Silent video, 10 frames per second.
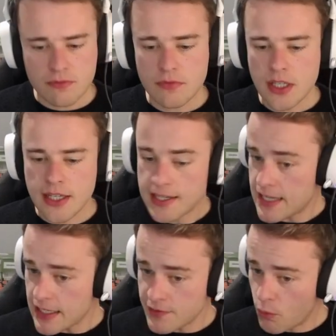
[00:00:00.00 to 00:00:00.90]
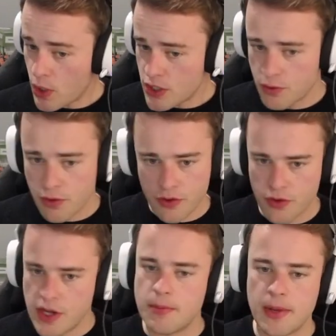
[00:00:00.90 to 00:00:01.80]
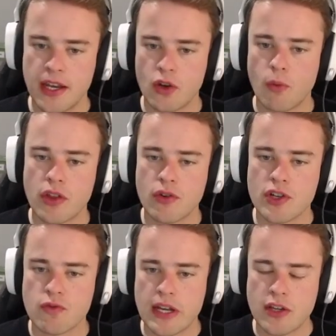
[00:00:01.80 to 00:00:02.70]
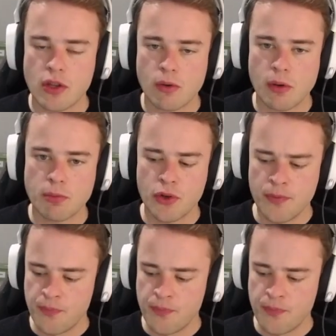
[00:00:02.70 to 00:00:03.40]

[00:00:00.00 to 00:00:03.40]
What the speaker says: It attacks for 1, 2, or 3, depending on whether it's red, yellow, or blue.